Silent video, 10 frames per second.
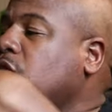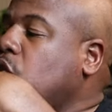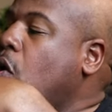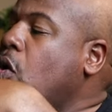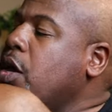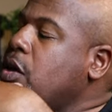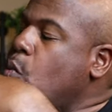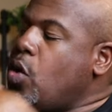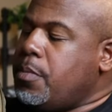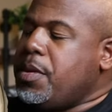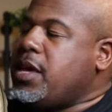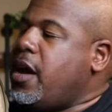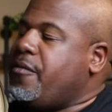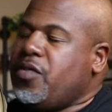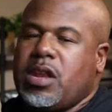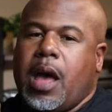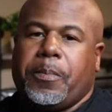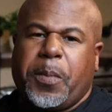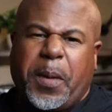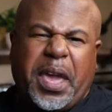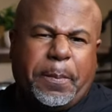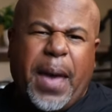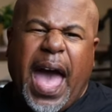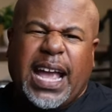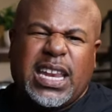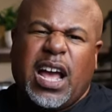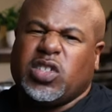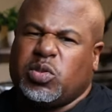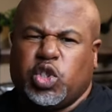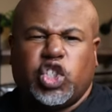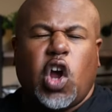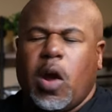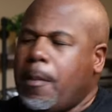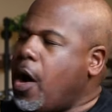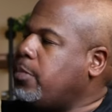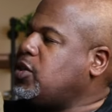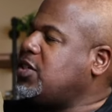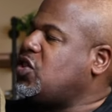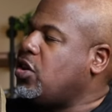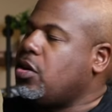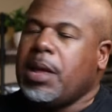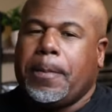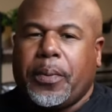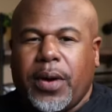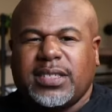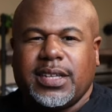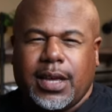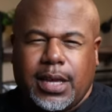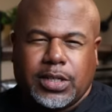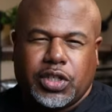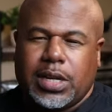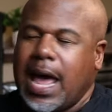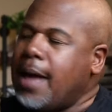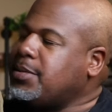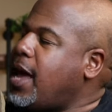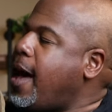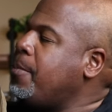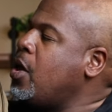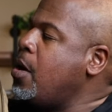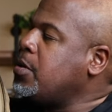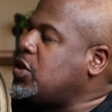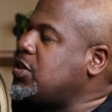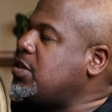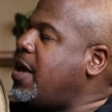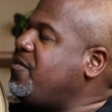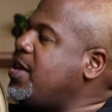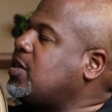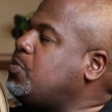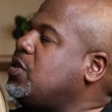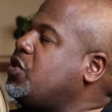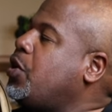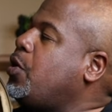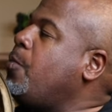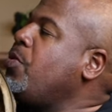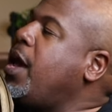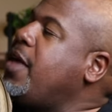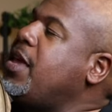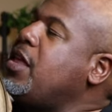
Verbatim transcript: So you wanna be careful you're not packing out some sharp objects that are gonna be pressing against your laptop, just that VX material. And